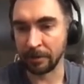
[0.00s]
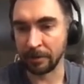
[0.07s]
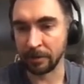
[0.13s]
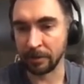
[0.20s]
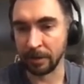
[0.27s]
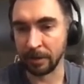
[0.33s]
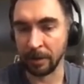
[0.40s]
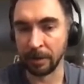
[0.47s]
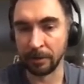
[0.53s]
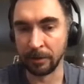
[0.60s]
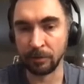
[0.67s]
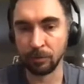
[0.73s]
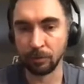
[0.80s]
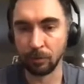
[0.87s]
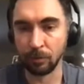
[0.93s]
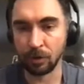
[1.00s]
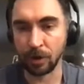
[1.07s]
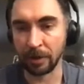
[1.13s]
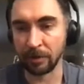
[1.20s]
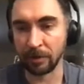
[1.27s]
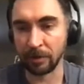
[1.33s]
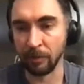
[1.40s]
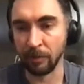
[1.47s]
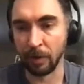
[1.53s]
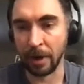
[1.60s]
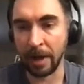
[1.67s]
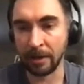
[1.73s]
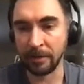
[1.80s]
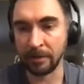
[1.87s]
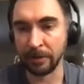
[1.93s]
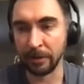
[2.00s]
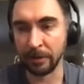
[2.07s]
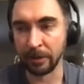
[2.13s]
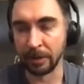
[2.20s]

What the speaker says: to chat over Lightning,